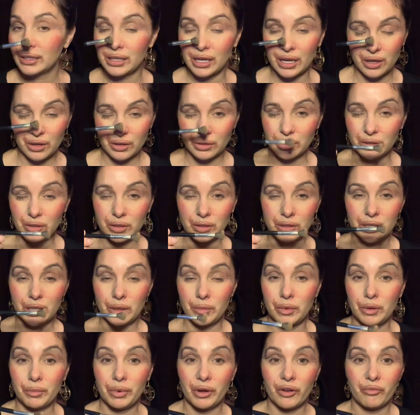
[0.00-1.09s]
I also do some
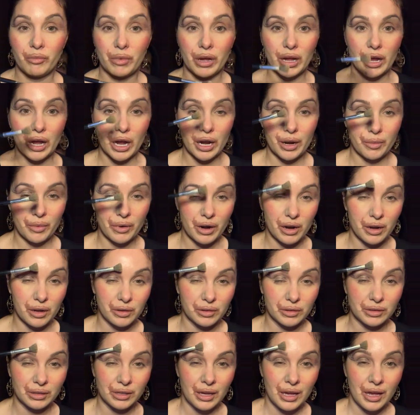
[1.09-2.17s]
above my
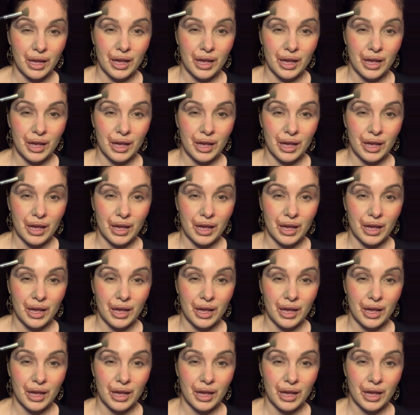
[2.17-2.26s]
eyebrows